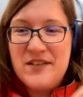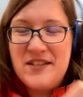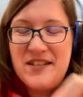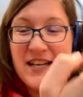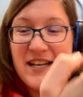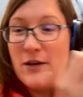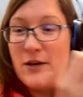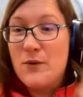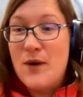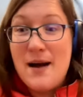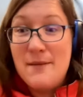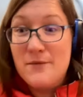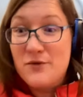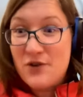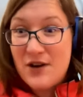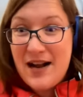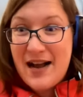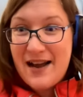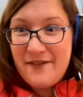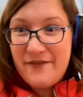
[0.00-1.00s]

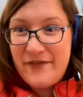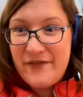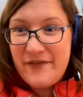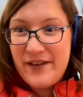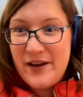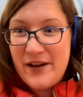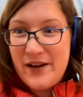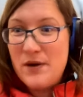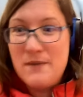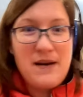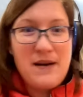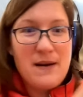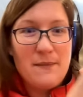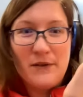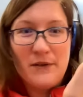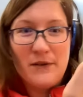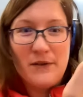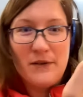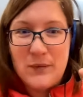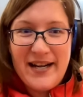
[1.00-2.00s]
CD-ROM drive, it wouldn't
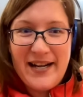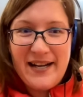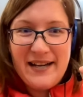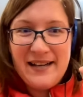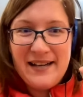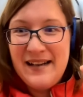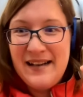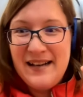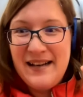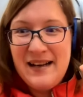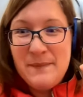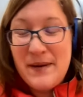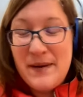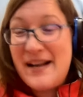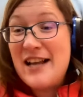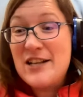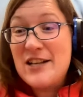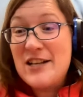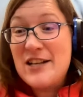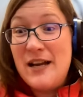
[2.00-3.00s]
be able to read it.
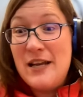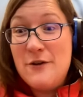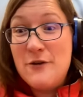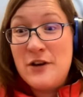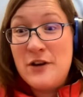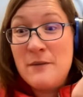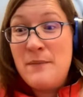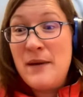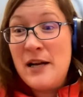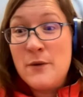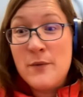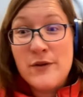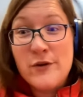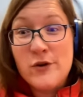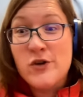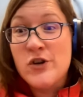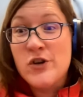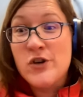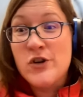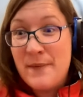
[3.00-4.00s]
But guess what? You could beat
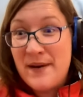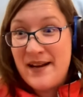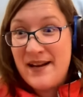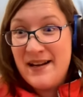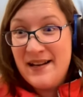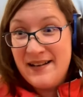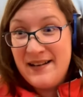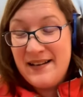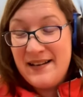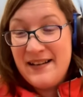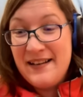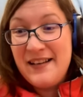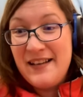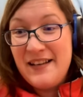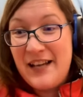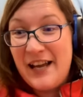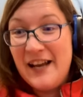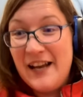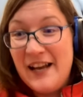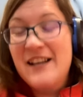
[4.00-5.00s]
it with a Sharpie.
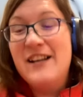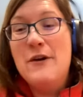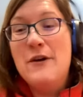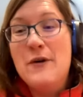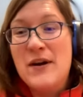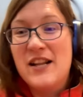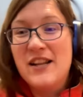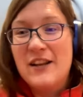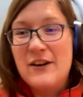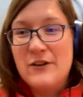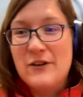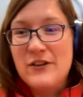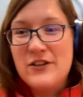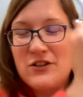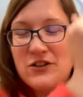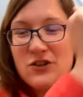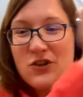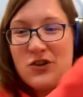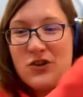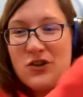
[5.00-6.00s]
You could
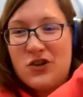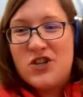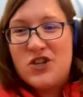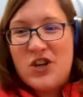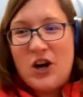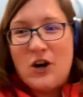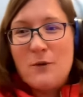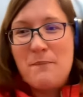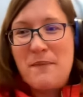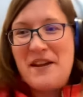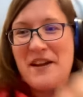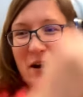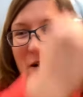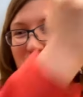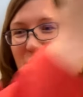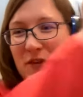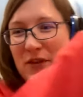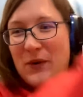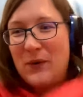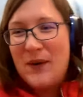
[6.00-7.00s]
literally just
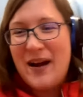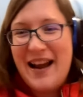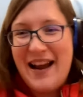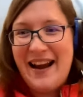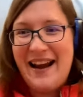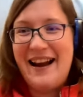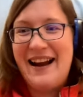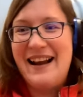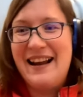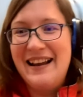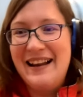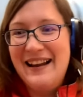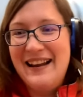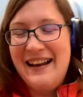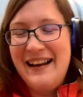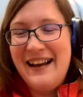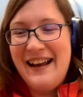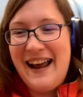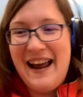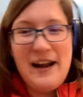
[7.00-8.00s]
Sharpie over the ring,
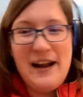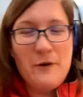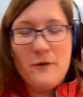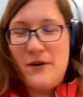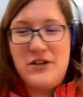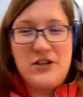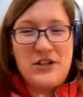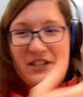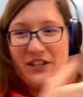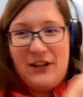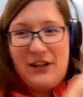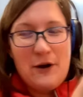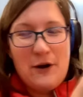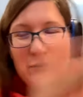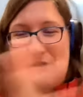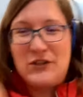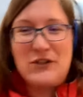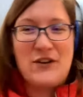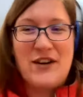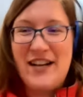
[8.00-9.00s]
and it would just
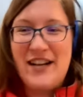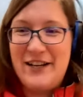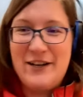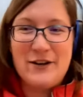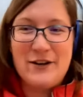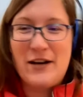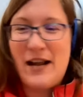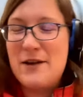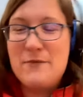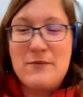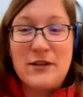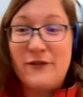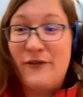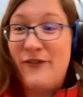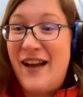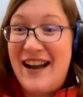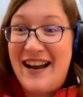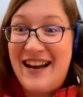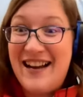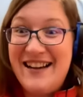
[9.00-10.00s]
load straight into your, and it
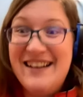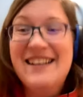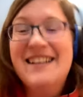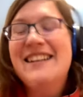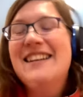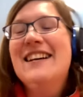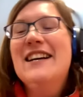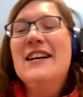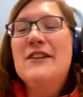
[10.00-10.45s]
was fine.